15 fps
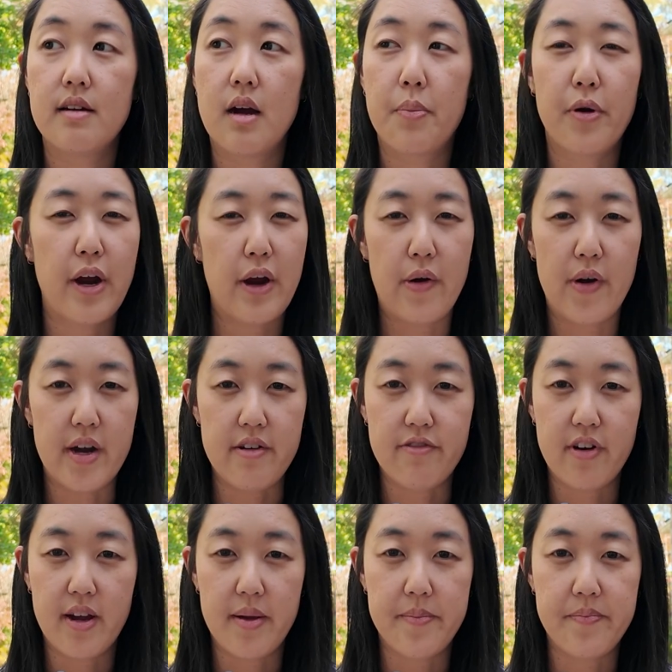a priority
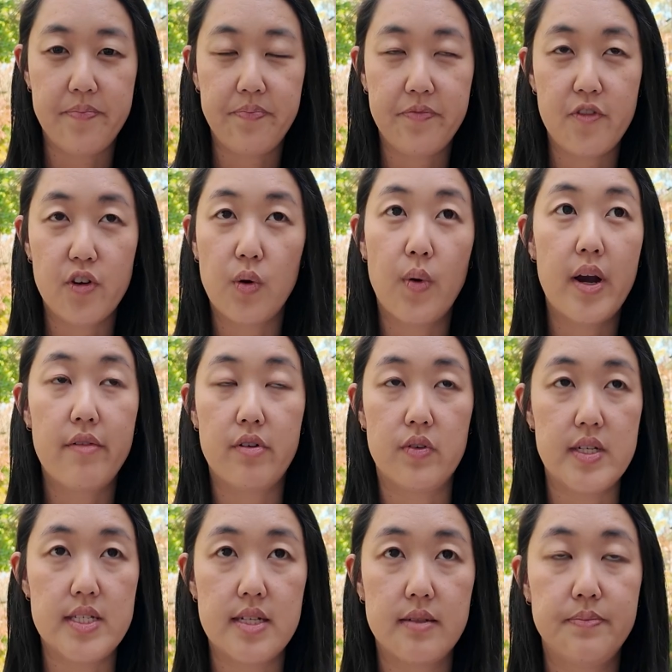for him for whatever
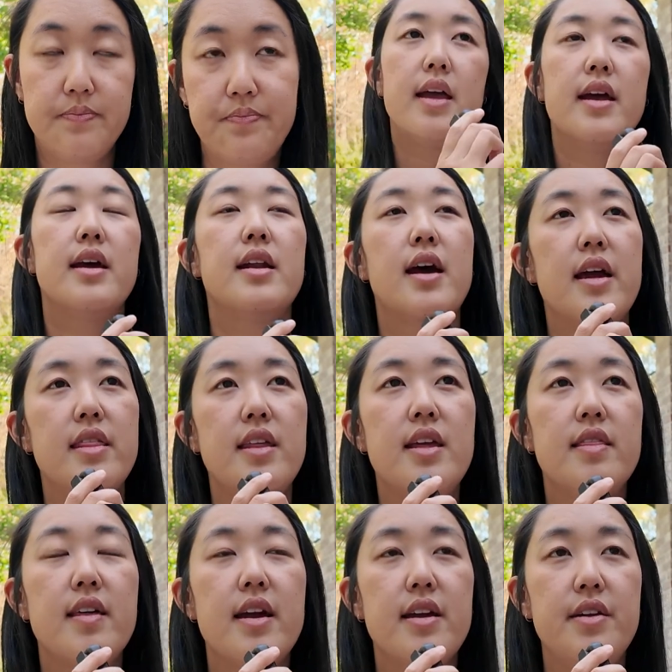reason? And I
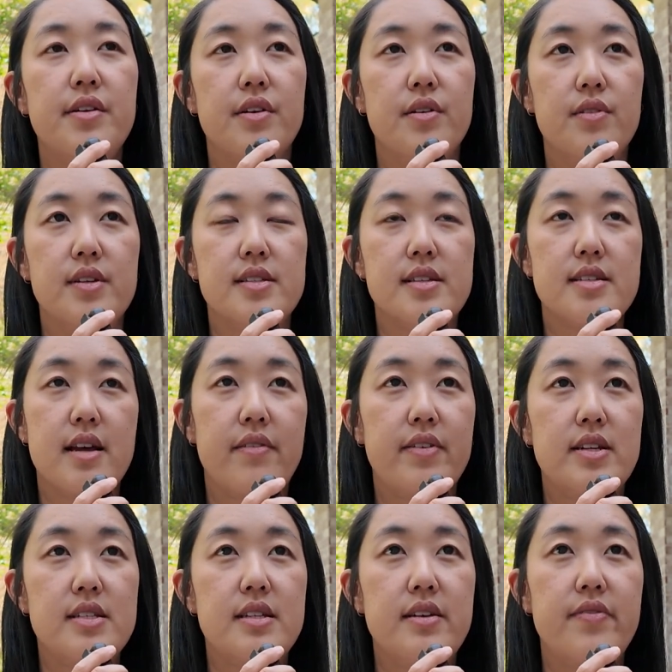think that, this is
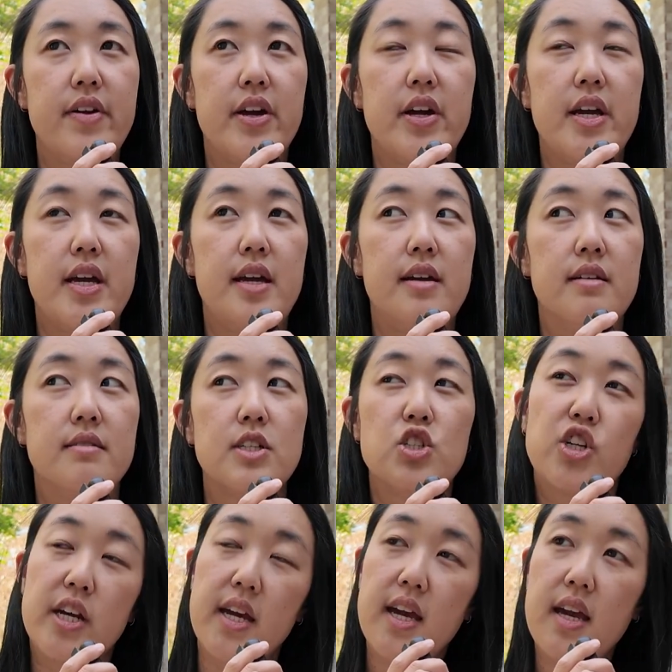obviously very
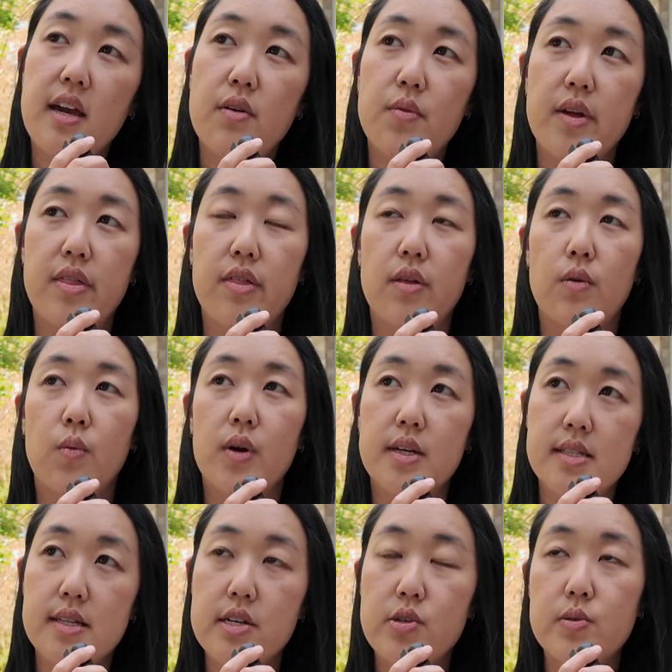tricky with
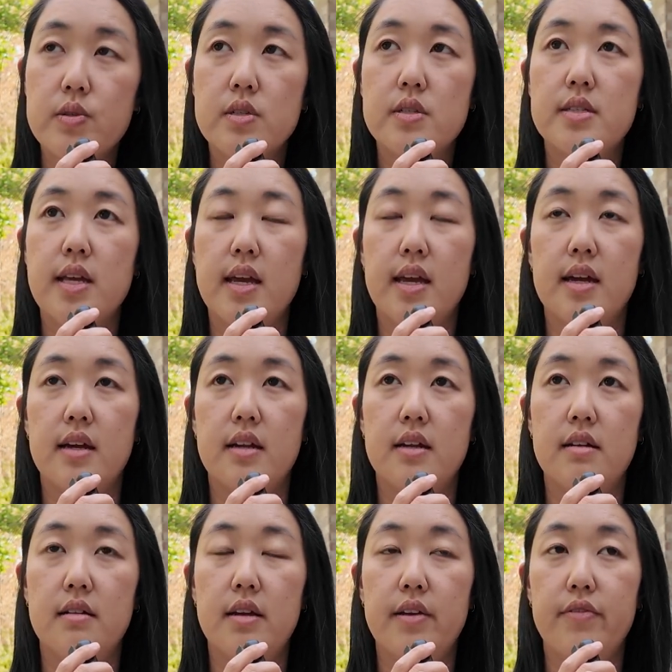work schedules,
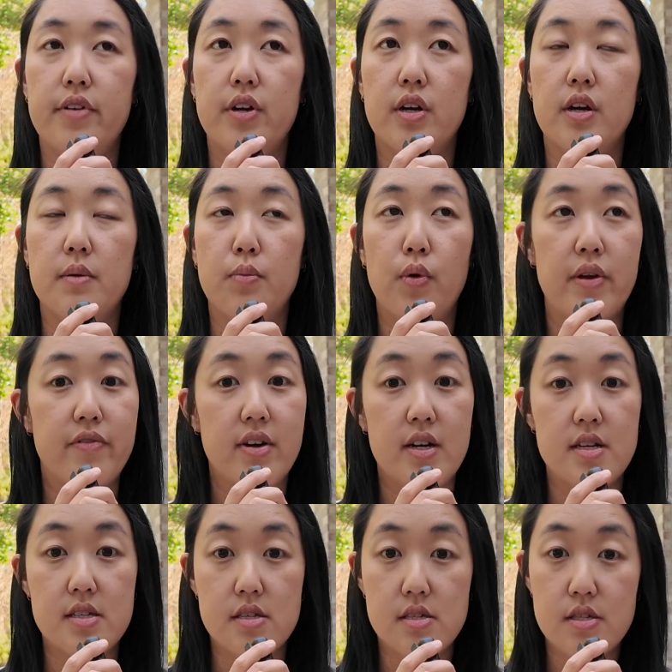and if your
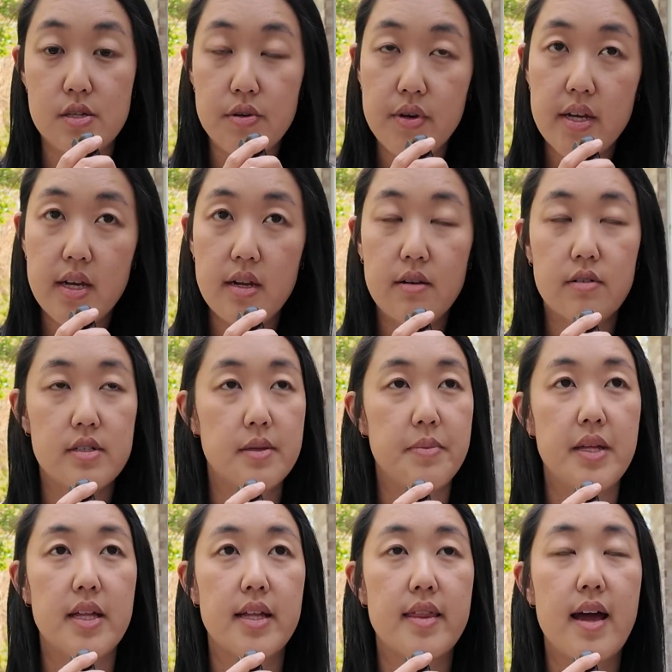boyfriend is a student or
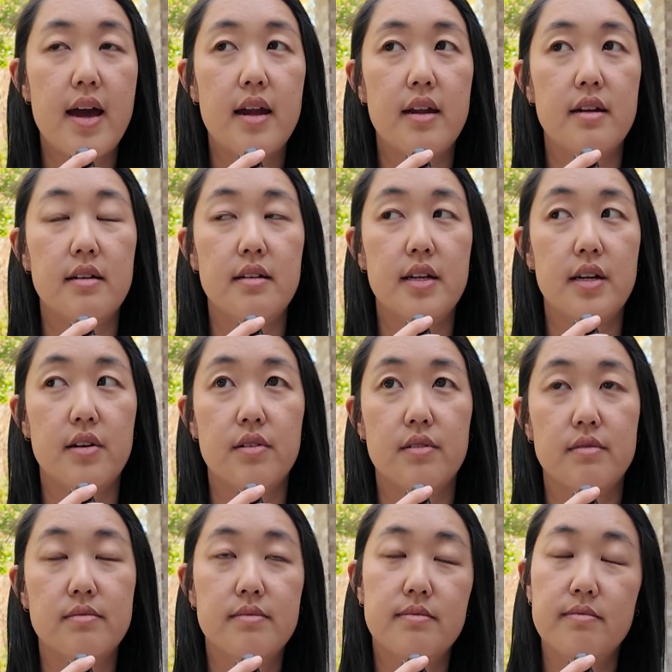something like that,
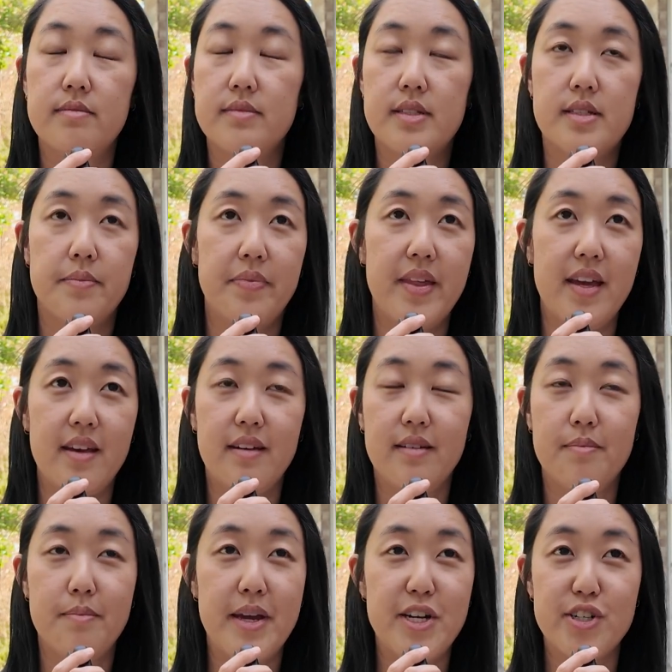and,
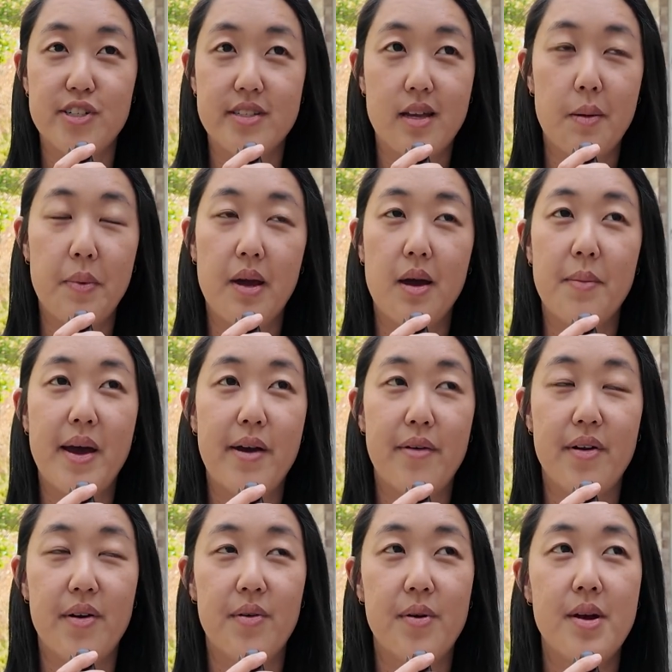something major is coming up, I
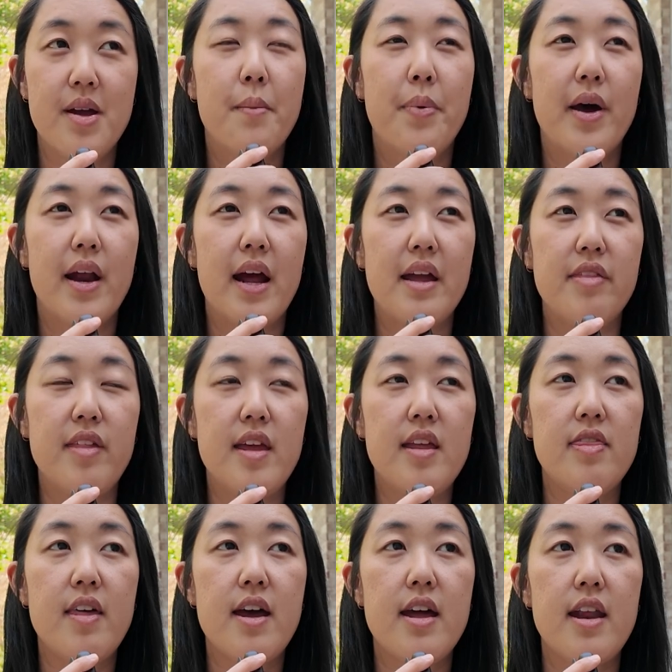don't know. But I
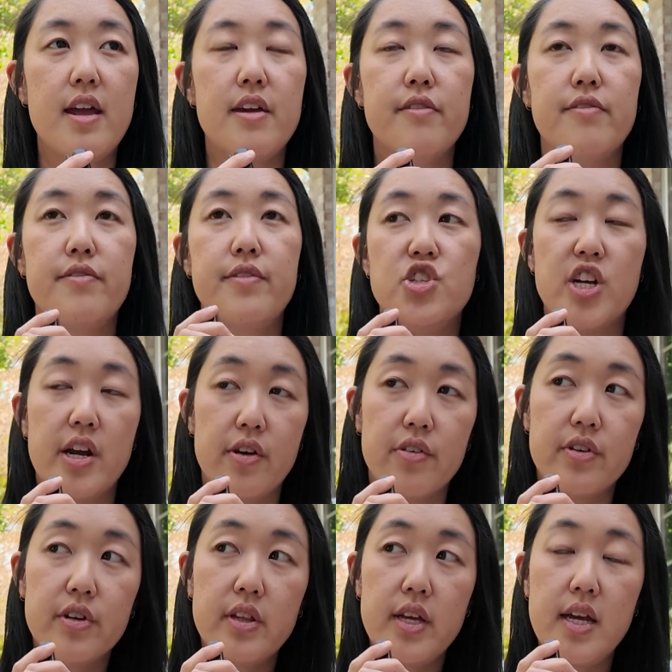think that if
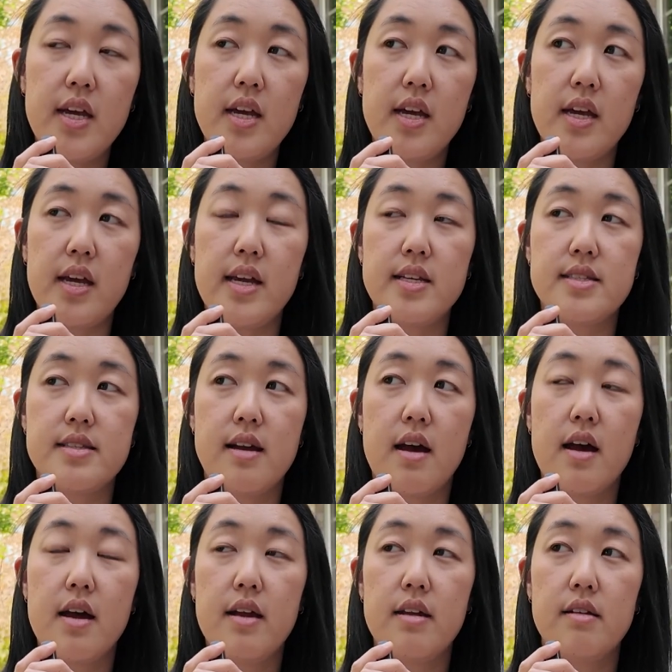generally he's
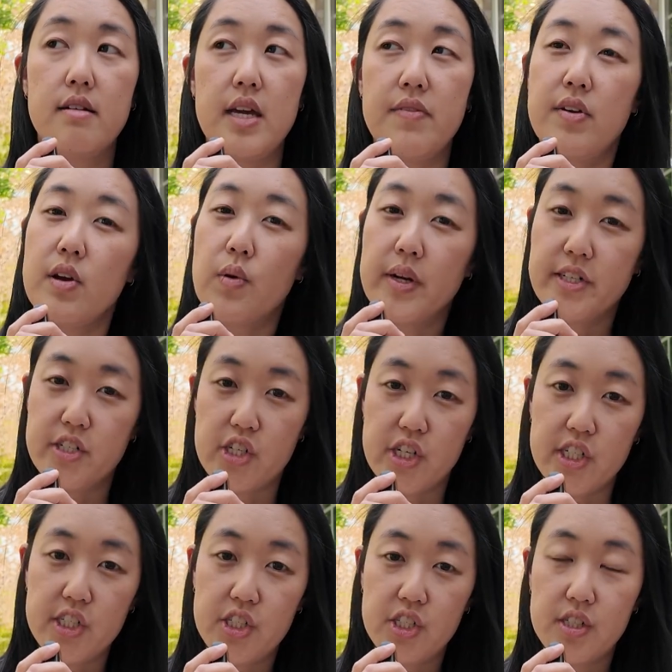not even going to
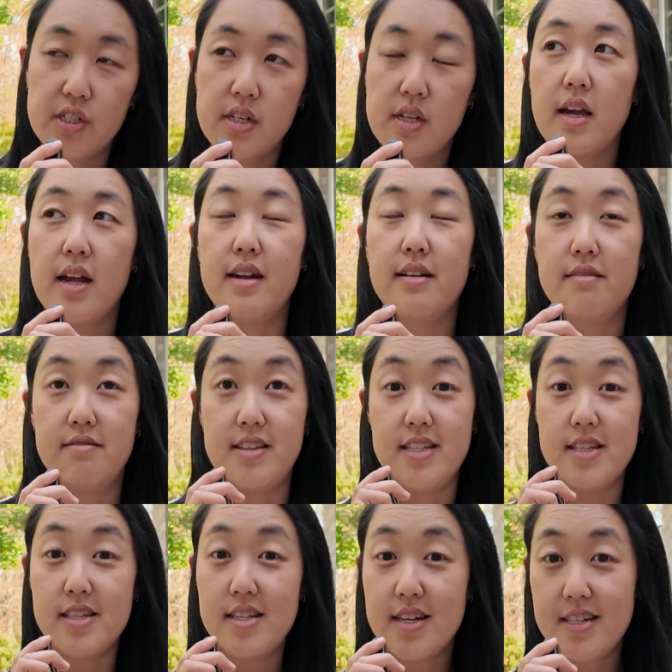church, and
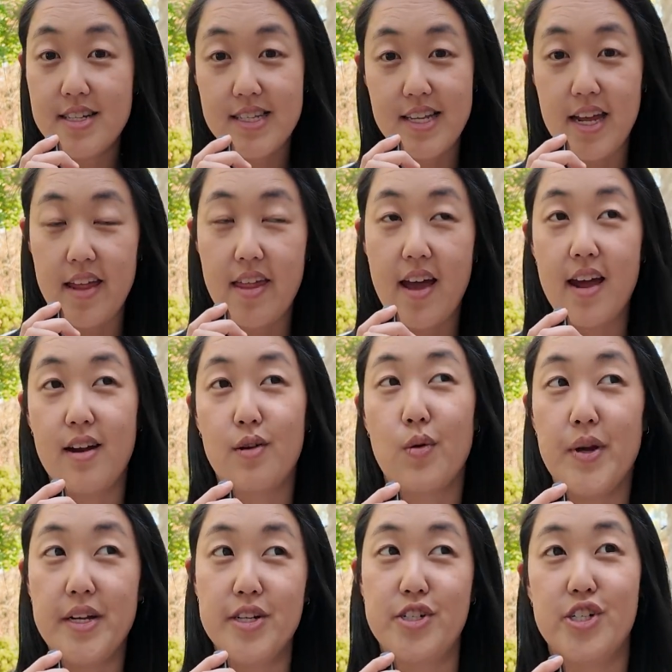this is not to say that
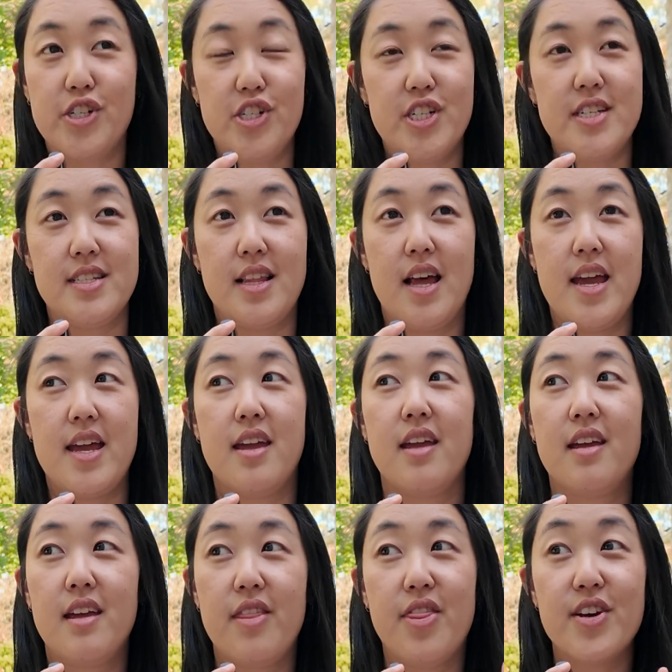going to church is like
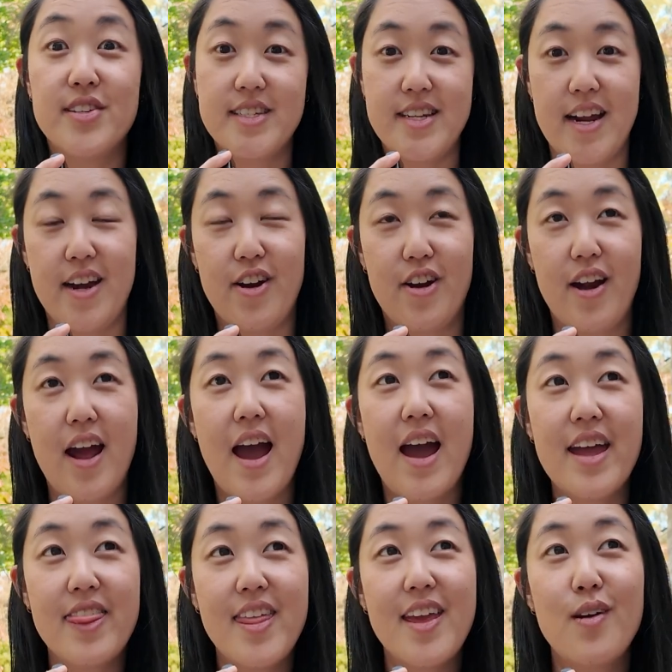the standard.
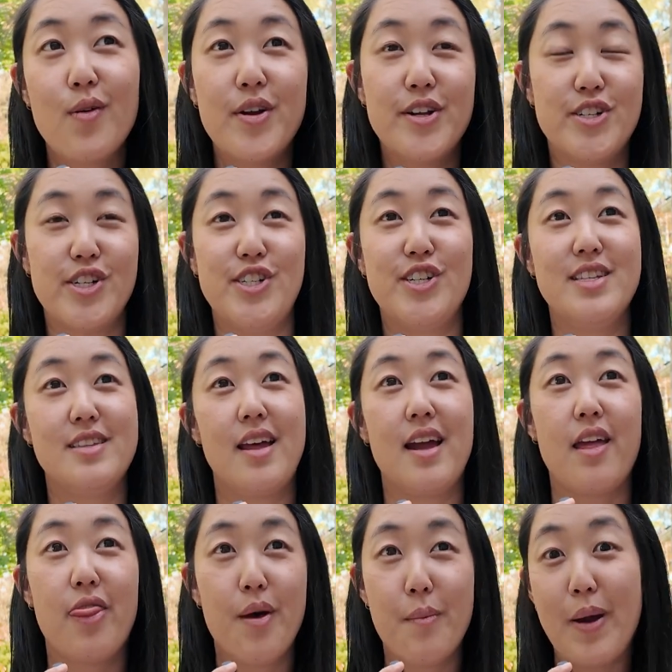I think going to church is
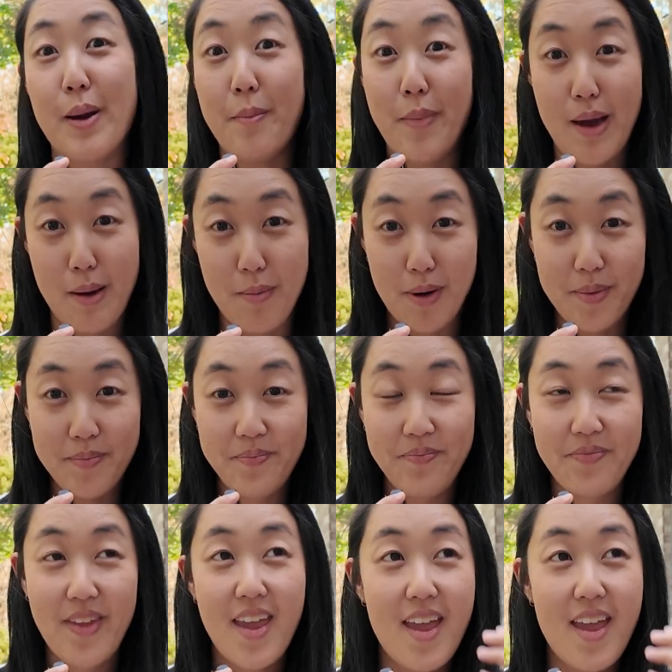like the bare minimum.